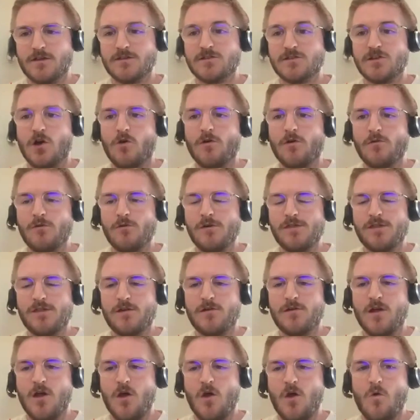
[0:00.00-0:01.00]
going with,
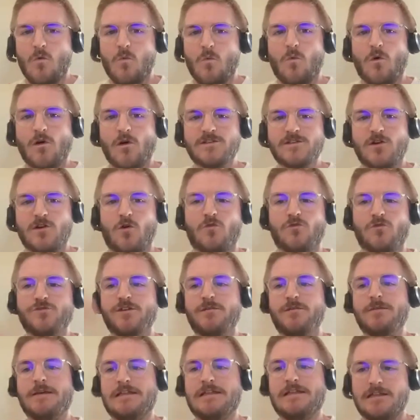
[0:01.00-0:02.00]
and what's
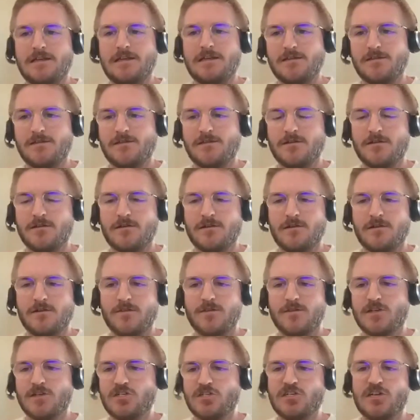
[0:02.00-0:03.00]
ultimately
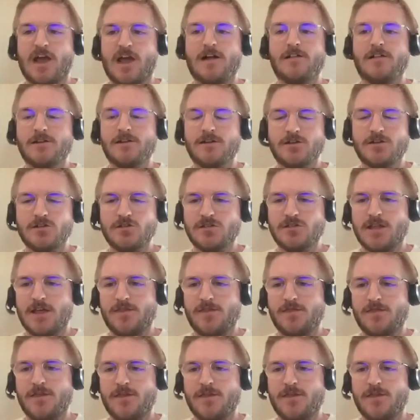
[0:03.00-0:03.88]
the challenge that